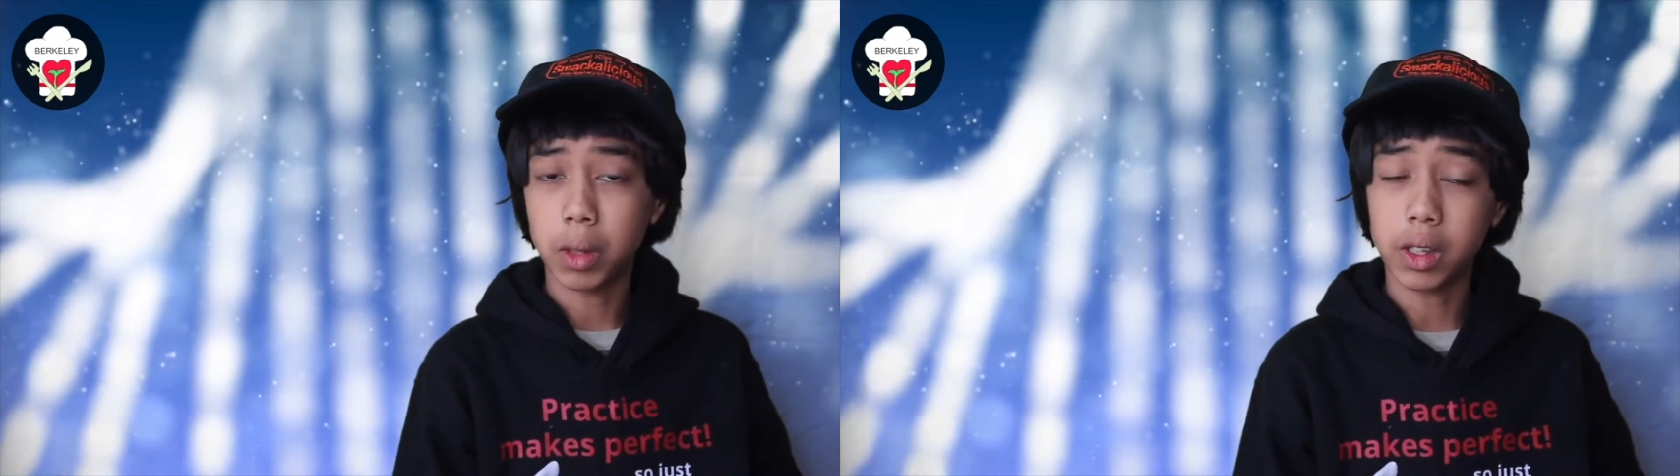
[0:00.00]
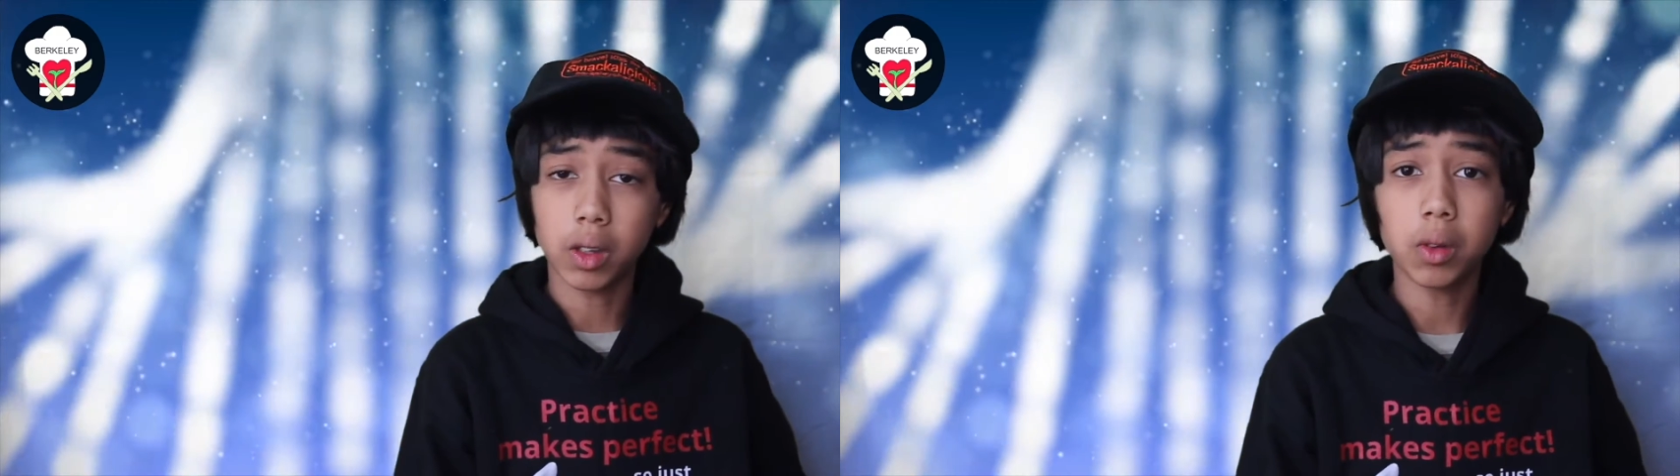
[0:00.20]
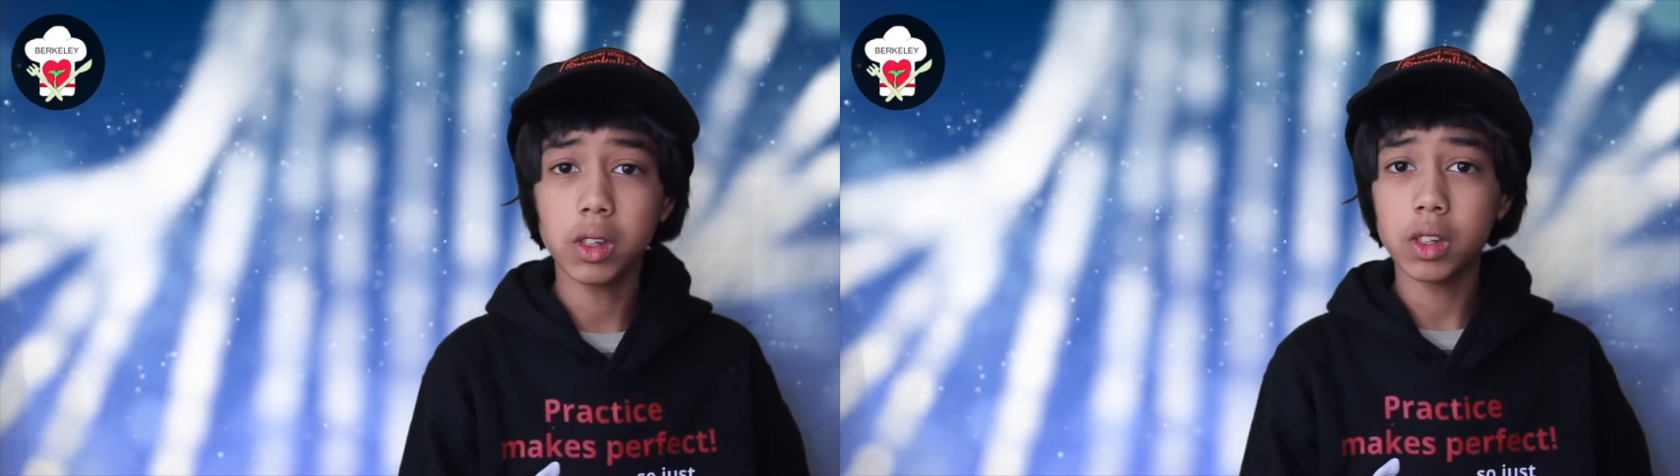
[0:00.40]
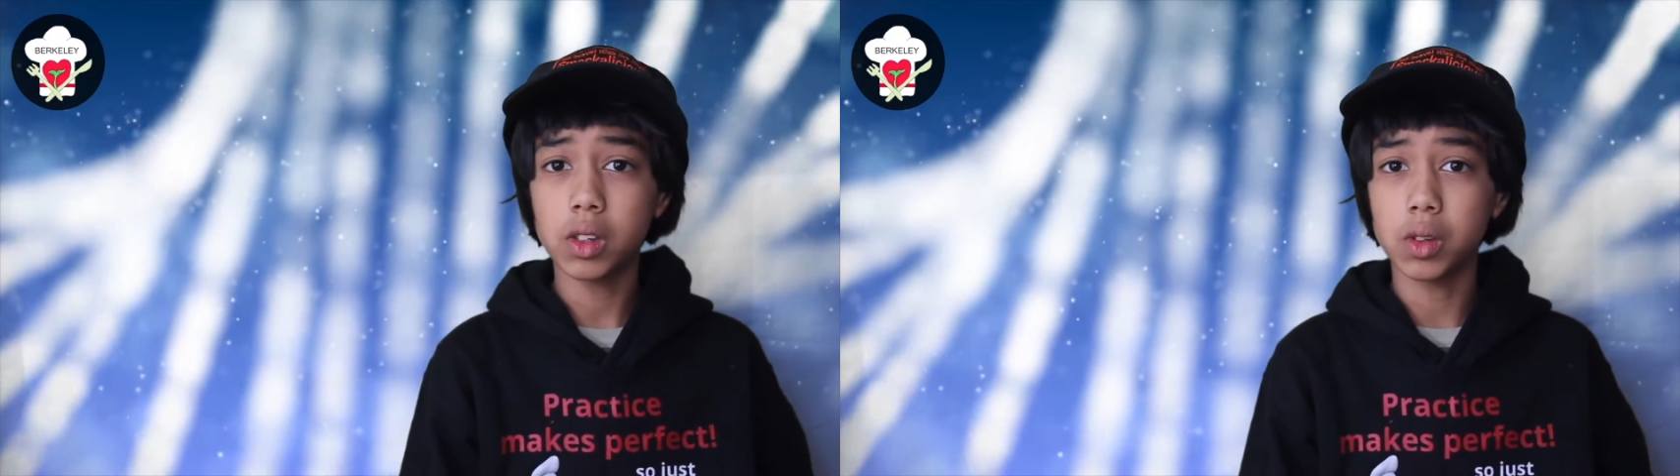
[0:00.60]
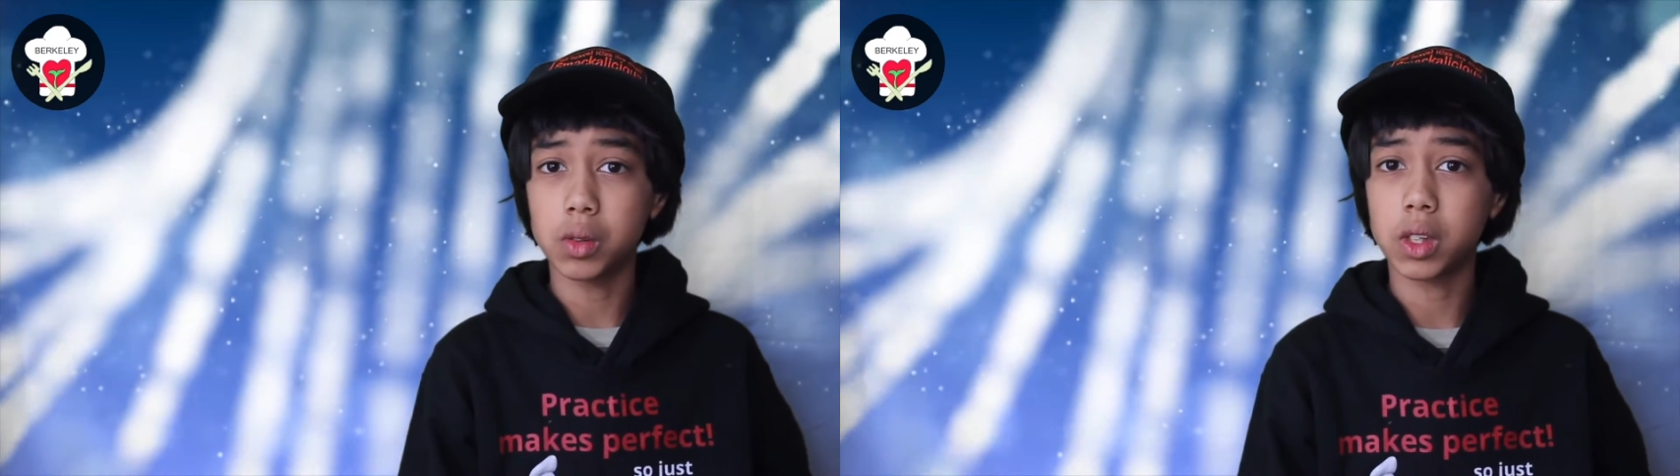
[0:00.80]
But in order
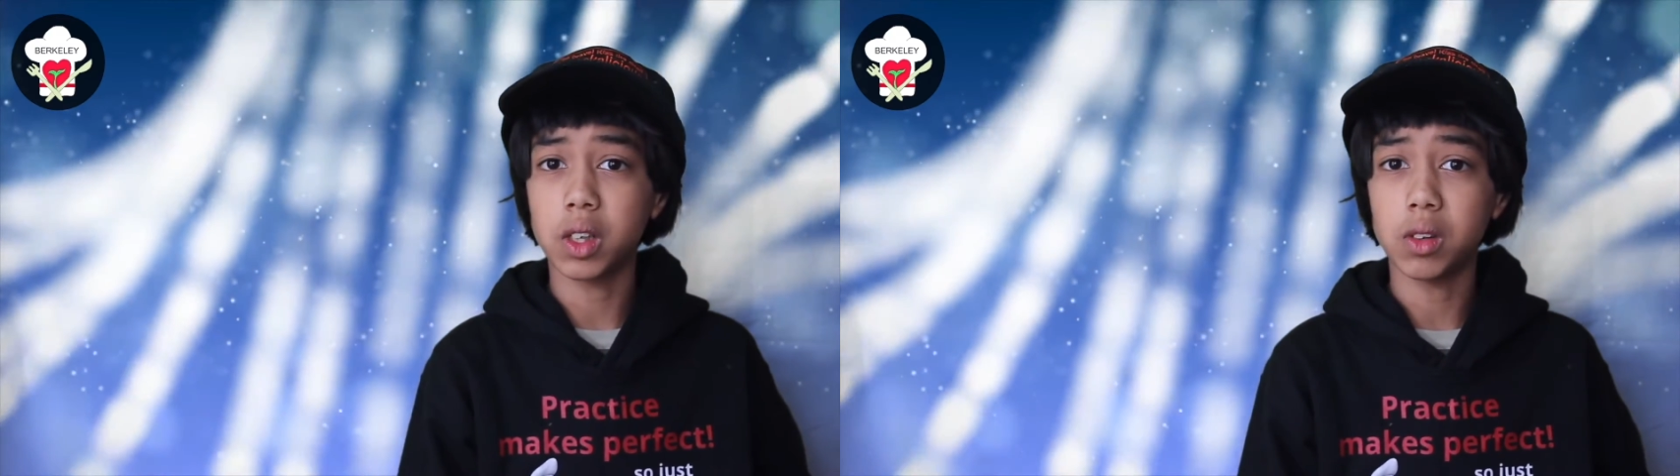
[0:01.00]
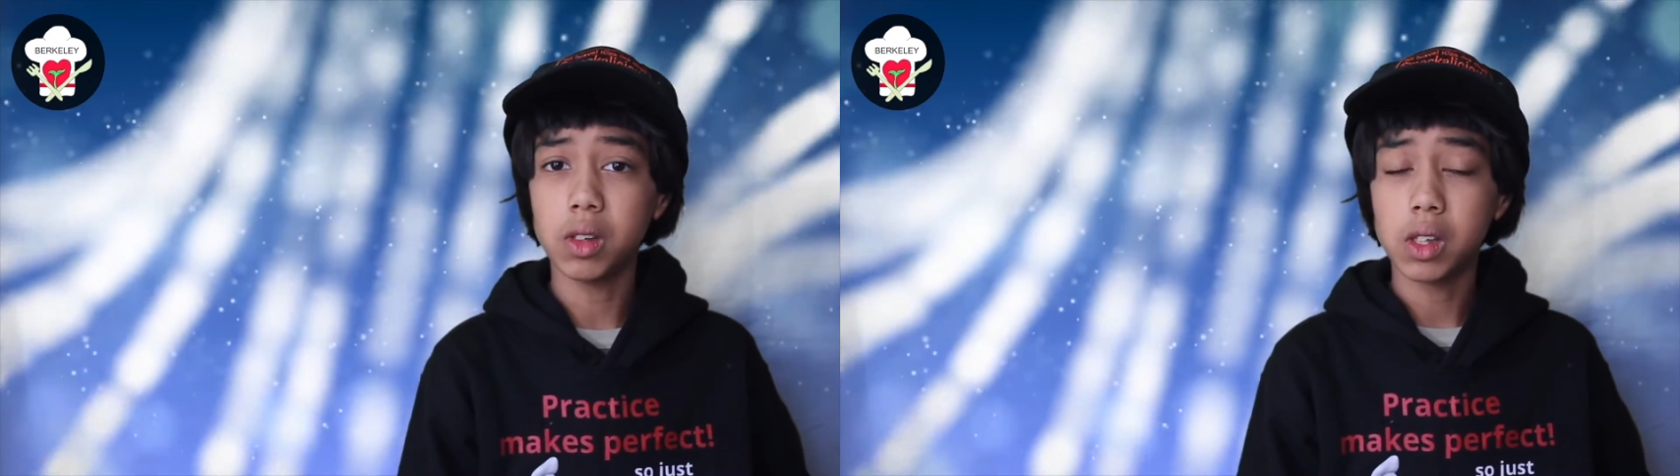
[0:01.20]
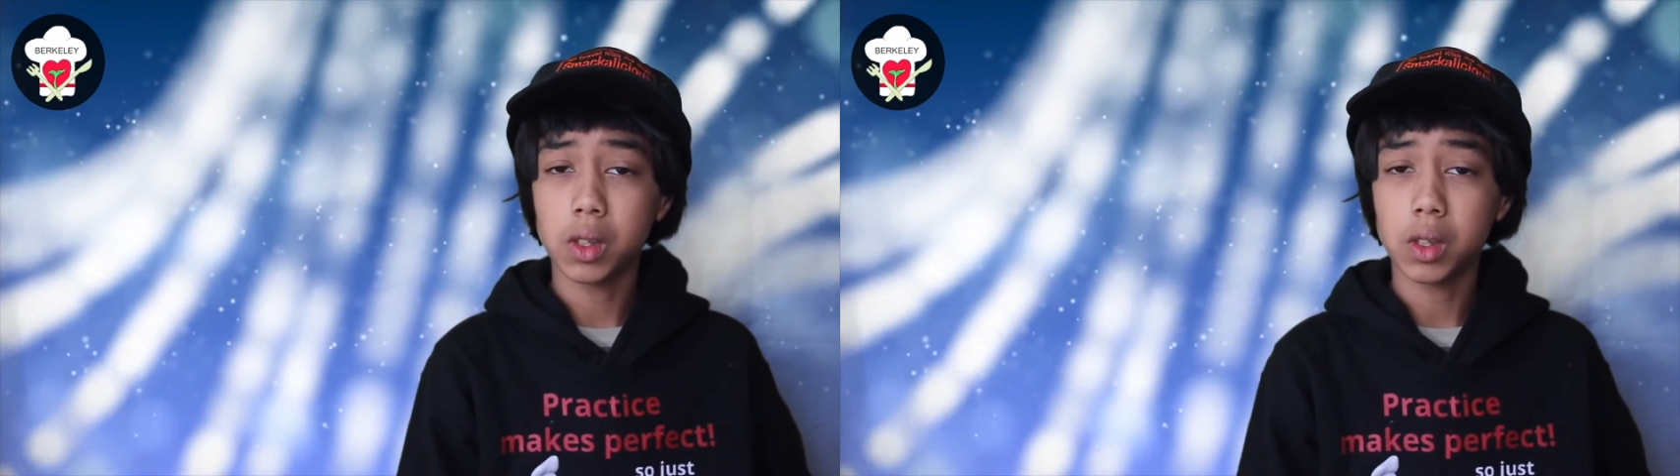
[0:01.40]
to do so,